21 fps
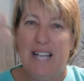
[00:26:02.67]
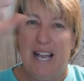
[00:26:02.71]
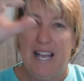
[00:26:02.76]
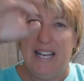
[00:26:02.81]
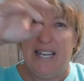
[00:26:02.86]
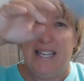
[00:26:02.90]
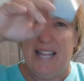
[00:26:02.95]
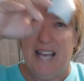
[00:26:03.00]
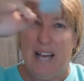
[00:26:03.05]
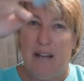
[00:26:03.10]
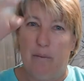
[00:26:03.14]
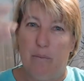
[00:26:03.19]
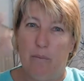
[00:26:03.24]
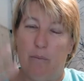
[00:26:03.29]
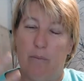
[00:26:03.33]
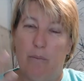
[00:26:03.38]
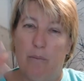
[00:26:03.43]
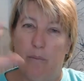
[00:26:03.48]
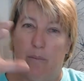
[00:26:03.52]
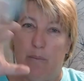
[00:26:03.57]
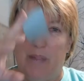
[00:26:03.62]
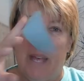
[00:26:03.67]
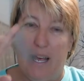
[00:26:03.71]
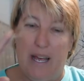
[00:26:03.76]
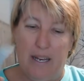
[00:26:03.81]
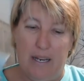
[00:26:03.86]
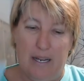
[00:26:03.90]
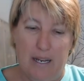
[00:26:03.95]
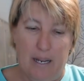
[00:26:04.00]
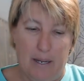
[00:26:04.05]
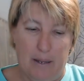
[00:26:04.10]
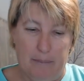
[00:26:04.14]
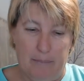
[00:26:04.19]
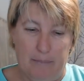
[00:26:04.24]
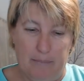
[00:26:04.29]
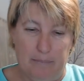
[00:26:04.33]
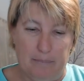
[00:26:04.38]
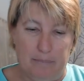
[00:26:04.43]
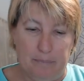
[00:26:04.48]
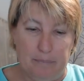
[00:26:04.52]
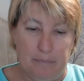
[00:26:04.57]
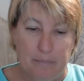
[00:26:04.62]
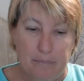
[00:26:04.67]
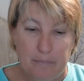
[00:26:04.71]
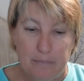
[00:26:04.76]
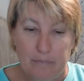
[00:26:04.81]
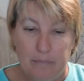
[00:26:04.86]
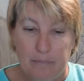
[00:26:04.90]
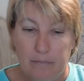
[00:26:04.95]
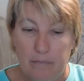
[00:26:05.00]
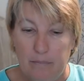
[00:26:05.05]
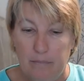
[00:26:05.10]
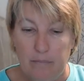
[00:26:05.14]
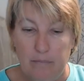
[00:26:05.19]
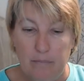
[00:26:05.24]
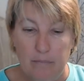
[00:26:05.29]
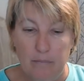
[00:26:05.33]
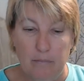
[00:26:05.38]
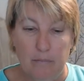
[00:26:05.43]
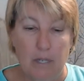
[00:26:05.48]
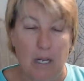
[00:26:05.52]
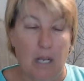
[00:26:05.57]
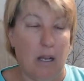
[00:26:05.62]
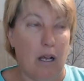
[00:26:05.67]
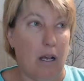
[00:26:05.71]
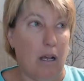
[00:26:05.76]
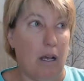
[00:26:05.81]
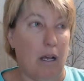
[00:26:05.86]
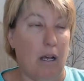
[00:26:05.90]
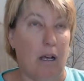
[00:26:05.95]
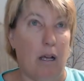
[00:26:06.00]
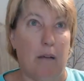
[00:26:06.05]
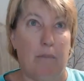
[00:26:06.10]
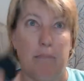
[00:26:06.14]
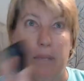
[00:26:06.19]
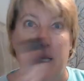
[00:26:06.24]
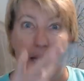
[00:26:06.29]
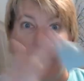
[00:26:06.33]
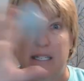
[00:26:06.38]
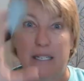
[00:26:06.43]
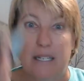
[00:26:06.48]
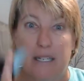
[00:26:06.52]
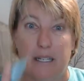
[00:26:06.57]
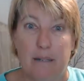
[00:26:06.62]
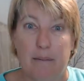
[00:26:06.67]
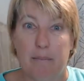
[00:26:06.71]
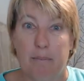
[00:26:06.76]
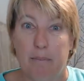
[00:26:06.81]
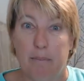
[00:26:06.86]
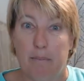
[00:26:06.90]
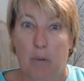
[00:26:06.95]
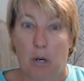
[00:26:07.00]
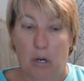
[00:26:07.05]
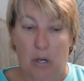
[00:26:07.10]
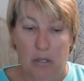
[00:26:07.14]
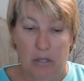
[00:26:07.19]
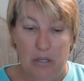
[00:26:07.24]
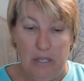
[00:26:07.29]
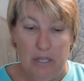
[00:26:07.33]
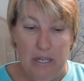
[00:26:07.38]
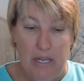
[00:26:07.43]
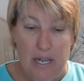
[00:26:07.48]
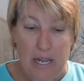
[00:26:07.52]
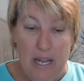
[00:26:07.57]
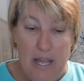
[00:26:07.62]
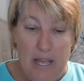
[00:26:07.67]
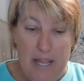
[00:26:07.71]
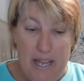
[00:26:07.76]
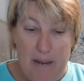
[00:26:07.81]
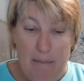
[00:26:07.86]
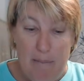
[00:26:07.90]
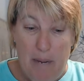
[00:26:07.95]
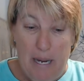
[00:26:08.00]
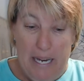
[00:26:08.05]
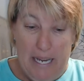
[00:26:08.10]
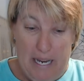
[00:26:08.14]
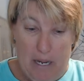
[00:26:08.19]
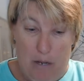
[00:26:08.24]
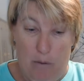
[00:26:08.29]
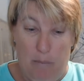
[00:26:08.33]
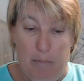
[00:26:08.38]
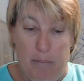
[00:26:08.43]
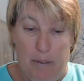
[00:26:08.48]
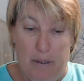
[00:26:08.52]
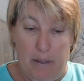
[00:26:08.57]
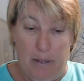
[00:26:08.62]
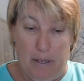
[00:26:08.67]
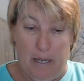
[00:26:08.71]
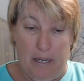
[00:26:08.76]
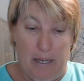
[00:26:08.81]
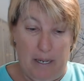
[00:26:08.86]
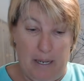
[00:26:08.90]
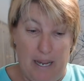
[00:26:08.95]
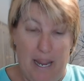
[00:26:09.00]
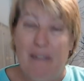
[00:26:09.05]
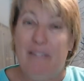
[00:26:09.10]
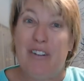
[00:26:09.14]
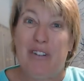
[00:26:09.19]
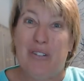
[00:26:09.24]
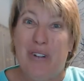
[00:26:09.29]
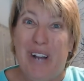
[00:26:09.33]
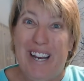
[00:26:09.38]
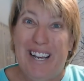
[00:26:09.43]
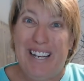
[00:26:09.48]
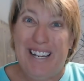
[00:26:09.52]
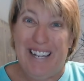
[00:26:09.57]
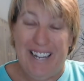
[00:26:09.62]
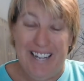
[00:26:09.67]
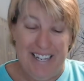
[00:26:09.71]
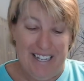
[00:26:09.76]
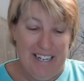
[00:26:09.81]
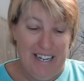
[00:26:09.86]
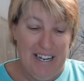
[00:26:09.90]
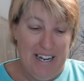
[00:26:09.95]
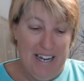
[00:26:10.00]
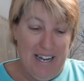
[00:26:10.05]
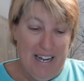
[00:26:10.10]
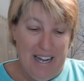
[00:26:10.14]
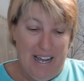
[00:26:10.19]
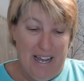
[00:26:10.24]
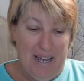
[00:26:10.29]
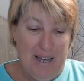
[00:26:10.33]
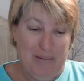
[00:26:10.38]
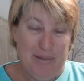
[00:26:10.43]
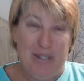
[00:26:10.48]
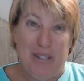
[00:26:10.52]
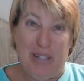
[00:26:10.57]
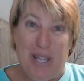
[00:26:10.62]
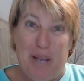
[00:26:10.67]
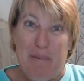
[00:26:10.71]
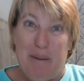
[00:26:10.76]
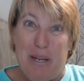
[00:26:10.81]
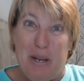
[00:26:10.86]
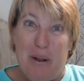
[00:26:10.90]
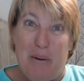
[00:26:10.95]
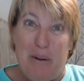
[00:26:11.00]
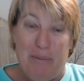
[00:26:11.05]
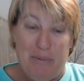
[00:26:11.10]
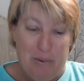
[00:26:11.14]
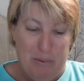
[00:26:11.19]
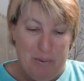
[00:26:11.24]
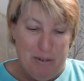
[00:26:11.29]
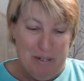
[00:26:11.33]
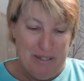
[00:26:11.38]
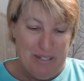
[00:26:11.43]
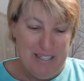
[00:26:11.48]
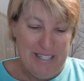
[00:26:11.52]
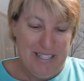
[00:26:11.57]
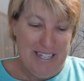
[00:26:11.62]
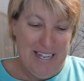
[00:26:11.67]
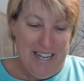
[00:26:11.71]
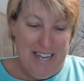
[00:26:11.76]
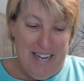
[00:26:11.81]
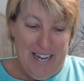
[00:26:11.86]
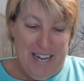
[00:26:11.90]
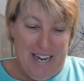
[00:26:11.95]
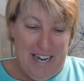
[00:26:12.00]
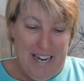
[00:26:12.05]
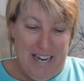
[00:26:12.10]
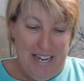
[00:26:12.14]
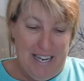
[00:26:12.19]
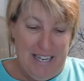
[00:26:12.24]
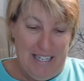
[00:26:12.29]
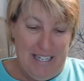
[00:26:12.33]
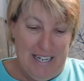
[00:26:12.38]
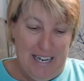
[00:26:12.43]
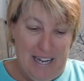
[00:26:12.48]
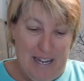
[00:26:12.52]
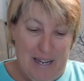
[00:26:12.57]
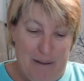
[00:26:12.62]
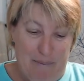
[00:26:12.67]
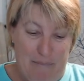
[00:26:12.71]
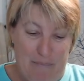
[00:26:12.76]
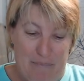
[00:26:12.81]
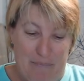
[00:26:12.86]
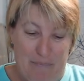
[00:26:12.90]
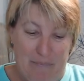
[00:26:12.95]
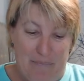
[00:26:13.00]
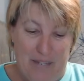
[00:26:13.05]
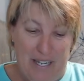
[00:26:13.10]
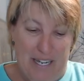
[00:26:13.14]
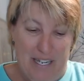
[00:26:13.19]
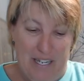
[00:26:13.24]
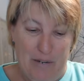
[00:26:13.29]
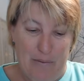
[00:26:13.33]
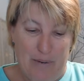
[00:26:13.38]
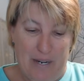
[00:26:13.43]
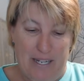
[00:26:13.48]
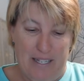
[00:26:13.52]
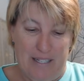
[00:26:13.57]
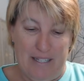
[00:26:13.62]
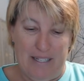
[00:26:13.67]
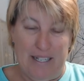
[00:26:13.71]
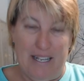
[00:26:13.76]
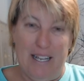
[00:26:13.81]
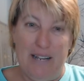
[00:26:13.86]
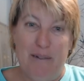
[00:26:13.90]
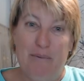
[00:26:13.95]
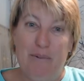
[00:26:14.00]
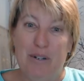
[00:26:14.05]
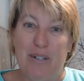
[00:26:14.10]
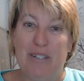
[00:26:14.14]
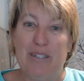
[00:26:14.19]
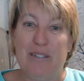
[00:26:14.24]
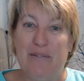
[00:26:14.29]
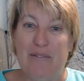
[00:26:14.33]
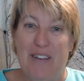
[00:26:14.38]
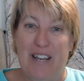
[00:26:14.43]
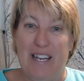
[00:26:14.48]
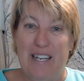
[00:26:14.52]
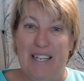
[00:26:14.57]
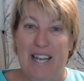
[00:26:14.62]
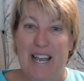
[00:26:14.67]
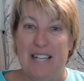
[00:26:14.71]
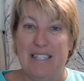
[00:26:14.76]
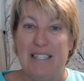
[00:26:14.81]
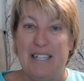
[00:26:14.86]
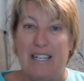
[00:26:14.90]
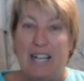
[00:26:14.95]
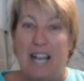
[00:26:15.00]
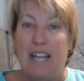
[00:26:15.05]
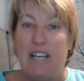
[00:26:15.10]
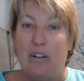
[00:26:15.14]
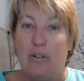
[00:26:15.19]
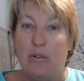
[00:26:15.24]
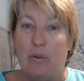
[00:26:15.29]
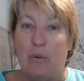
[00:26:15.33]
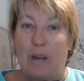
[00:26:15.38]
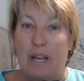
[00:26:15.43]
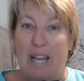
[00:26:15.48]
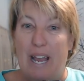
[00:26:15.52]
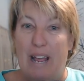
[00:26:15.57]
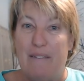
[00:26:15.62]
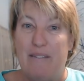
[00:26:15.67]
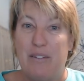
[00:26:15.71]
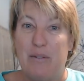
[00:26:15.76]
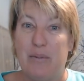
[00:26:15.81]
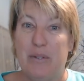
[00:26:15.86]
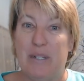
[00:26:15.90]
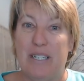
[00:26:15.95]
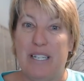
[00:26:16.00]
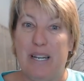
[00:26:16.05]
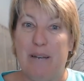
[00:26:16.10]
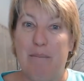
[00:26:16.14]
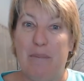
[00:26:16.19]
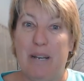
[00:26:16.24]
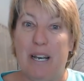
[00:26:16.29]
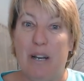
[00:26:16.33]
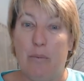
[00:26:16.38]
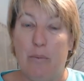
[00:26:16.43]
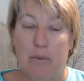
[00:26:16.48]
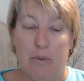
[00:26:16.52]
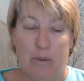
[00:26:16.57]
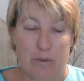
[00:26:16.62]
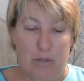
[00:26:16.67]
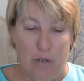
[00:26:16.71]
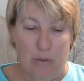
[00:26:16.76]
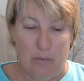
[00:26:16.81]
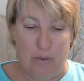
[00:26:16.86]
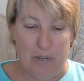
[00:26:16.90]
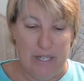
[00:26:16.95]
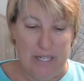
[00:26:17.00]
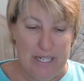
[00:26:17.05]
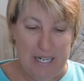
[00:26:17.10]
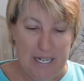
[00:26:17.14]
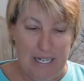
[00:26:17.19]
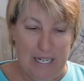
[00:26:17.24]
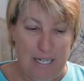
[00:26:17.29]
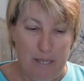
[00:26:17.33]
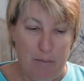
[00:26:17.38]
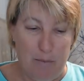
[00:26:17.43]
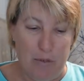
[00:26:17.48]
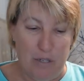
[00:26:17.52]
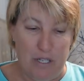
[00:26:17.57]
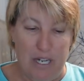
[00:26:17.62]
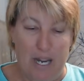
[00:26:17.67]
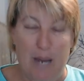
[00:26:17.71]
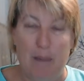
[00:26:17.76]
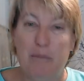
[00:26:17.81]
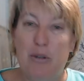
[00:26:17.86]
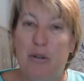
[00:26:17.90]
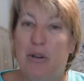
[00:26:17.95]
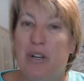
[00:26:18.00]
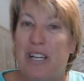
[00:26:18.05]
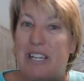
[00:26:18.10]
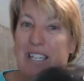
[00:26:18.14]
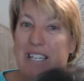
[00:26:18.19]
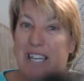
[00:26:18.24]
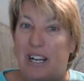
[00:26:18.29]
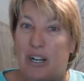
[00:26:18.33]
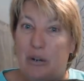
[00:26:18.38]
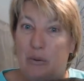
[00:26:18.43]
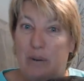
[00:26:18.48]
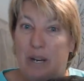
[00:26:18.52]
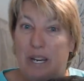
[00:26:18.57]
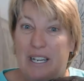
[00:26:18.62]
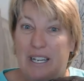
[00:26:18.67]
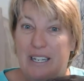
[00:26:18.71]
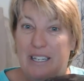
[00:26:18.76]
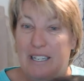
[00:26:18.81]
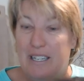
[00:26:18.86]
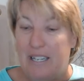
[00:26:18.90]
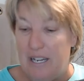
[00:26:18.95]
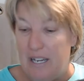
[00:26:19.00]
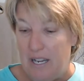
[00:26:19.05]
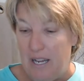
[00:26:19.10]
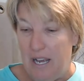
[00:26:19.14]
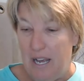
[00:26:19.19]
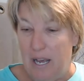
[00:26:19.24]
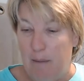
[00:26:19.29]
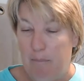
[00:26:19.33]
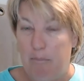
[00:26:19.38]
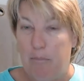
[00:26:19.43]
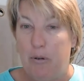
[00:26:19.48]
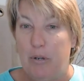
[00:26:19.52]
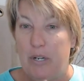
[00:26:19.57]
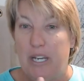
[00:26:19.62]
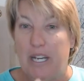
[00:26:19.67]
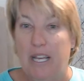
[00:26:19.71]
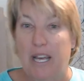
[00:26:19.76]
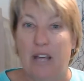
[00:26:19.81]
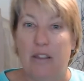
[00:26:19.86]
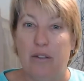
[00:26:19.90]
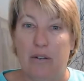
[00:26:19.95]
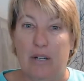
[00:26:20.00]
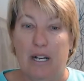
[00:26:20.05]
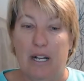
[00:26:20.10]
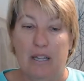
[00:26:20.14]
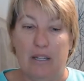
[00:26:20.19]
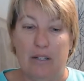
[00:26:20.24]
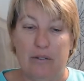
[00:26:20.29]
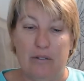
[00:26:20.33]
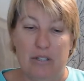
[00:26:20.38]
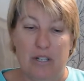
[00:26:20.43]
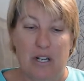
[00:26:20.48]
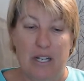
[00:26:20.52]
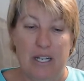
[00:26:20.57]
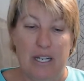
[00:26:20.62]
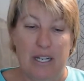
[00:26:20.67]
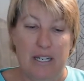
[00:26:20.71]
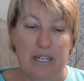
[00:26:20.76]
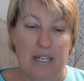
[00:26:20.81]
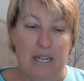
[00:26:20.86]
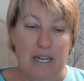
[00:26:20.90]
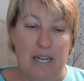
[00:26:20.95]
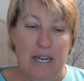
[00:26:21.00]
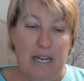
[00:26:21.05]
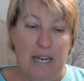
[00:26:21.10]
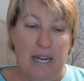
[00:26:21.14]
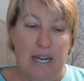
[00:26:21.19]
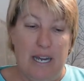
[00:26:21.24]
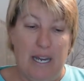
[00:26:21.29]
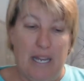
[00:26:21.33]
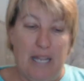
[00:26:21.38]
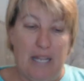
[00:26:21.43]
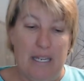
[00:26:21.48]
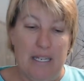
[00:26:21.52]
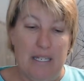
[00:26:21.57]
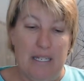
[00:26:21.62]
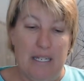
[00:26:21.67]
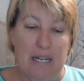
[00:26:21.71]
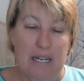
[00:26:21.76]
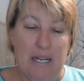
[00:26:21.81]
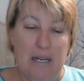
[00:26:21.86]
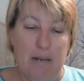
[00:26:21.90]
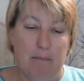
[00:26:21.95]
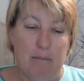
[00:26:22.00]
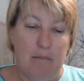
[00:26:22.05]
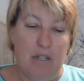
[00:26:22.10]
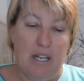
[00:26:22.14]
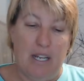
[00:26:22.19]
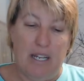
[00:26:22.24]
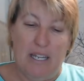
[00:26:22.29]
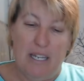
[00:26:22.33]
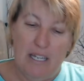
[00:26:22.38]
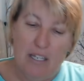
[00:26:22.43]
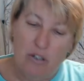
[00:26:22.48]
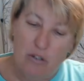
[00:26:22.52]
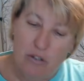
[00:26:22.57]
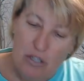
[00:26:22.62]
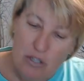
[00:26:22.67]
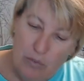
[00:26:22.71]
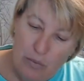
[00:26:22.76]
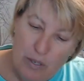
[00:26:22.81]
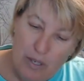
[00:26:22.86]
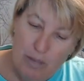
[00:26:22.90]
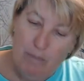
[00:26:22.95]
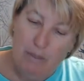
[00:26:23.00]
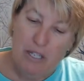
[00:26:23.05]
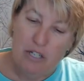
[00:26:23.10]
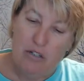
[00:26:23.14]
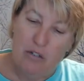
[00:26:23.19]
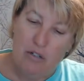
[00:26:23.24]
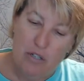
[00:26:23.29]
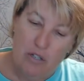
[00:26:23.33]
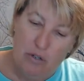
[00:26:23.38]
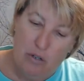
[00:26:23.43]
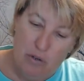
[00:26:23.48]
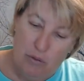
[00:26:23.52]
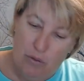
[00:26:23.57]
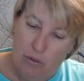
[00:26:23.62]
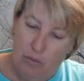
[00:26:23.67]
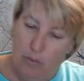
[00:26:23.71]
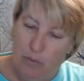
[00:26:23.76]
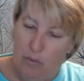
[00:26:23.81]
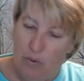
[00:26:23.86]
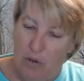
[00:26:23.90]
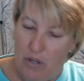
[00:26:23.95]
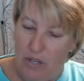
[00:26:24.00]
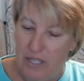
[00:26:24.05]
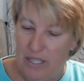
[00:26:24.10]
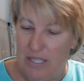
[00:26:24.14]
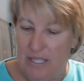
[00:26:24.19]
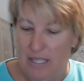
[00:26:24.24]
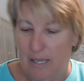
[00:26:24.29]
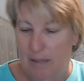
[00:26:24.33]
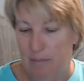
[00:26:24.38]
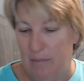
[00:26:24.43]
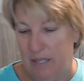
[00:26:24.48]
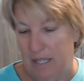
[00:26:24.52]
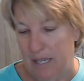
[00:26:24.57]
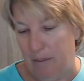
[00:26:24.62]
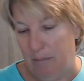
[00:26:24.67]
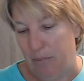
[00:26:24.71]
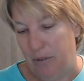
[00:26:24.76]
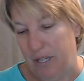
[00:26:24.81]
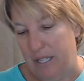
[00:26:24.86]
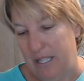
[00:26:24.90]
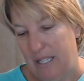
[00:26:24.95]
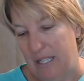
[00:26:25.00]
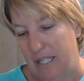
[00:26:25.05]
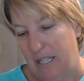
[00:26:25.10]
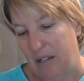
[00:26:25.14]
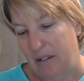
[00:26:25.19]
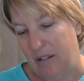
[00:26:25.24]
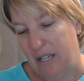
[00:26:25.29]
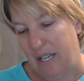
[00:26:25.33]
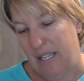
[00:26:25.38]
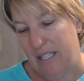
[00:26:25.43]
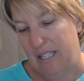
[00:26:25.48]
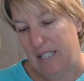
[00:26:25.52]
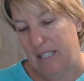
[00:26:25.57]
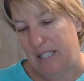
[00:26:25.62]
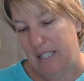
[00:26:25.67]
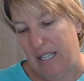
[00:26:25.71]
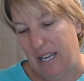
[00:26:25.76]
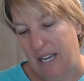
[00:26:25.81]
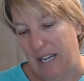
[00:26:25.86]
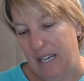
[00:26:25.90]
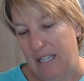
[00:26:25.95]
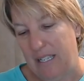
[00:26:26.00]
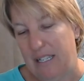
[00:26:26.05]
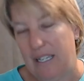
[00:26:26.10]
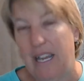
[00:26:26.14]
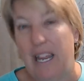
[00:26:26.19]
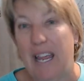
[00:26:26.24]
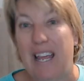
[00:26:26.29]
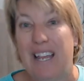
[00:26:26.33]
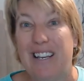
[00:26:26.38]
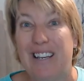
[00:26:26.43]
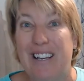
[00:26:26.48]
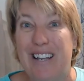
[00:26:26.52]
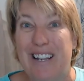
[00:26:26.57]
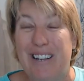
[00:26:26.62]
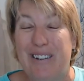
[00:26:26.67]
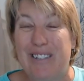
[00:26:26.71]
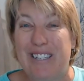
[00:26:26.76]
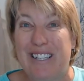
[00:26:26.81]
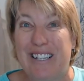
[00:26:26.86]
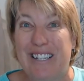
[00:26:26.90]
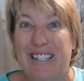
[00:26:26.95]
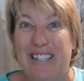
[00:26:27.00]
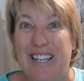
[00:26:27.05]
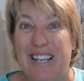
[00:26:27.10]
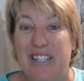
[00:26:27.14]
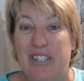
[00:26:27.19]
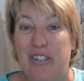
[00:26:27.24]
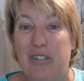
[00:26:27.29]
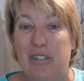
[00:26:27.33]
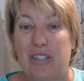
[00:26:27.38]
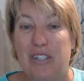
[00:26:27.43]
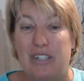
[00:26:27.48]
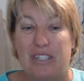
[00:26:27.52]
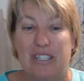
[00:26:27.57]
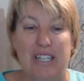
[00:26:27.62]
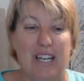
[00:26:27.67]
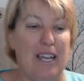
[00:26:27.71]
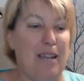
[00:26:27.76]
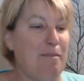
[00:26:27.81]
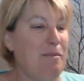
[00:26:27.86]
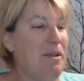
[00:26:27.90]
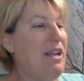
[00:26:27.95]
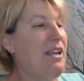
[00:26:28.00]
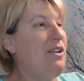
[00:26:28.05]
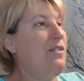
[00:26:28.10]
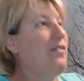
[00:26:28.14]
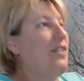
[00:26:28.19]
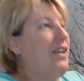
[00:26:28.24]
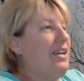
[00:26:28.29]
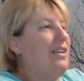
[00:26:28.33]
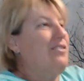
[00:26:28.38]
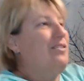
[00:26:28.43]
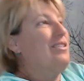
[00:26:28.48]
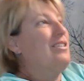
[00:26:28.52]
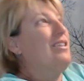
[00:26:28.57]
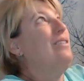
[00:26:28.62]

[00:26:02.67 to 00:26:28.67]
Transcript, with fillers: that, that um, uh, plastic ball, it might help. I uh, haven't tried it yet. Um, so let me know if it works. And um, anyways, it works fantastic. I don't quite have this one done, but I don't want to take any more time. You can decorate it, um, putting other colors on it. And um, again, you just want to make sure you go through all the seams and press it down nice and tight, and it's going to last you a long time, and you've got yourself